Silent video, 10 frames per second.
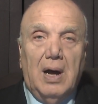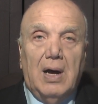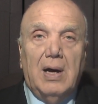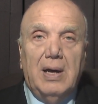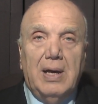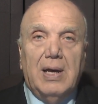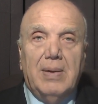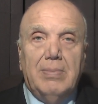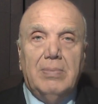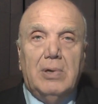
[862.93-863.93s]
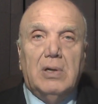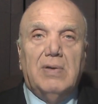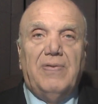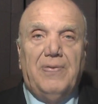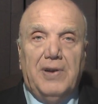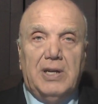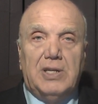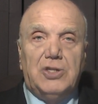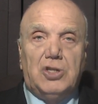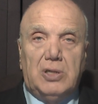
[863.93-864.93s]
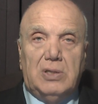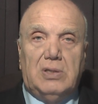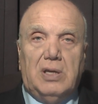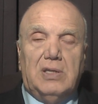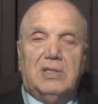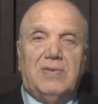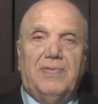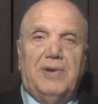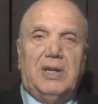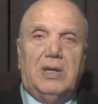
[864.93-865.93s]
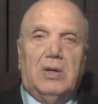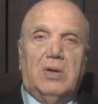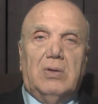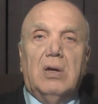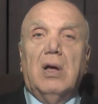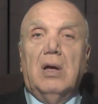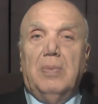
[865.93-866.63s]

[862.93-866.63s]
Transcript: I am gonna finish this video